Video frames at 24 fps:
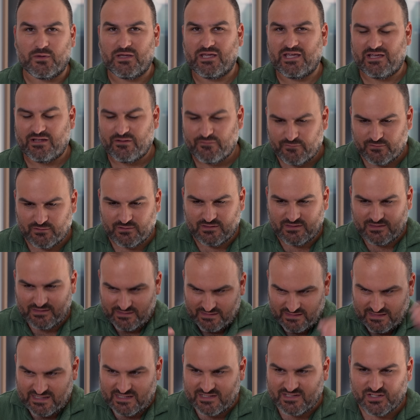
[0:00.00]
me,
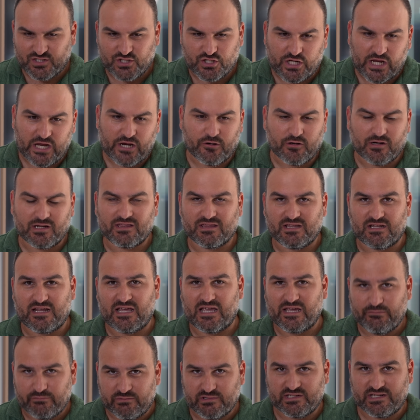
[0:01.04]
this sharing the
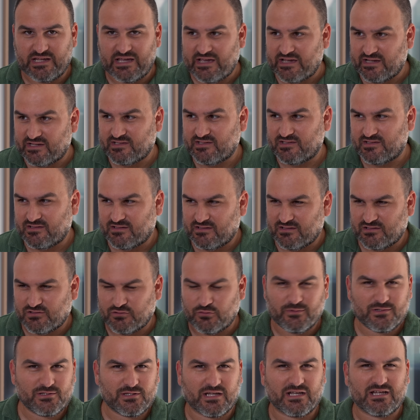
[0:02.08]
name DeX, it's
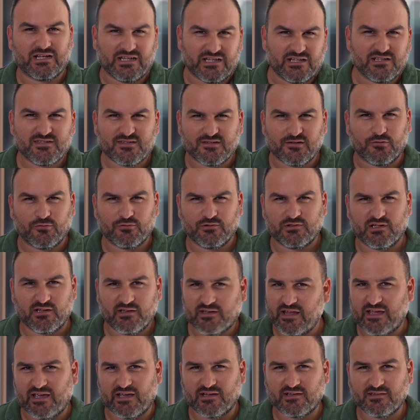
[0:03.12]
almost like an insult to
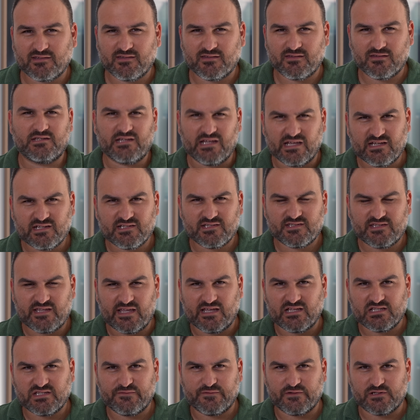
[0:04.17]
DeX. DeX
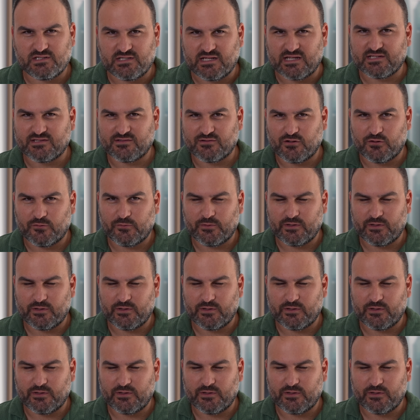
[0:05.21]
stands for desktop